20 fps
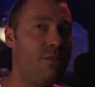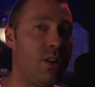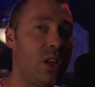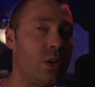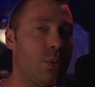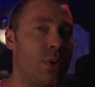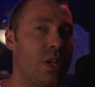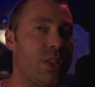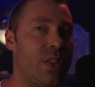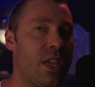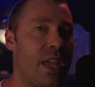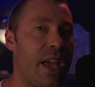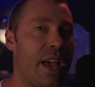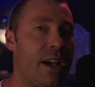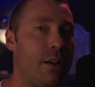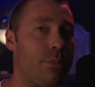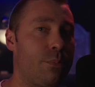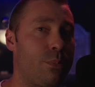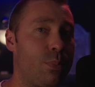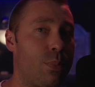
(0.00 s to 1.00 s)
following the
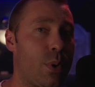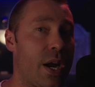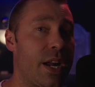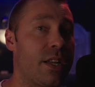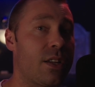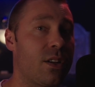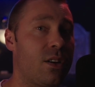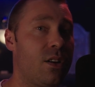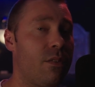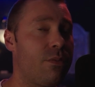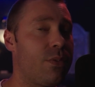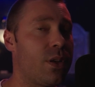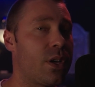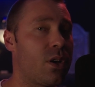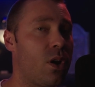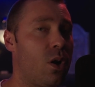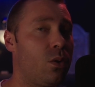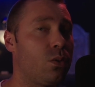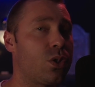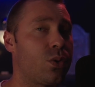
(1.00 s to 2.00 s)
outbreak of the
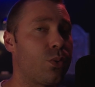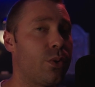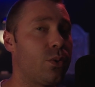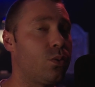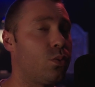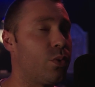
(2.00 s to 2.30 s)
Cultural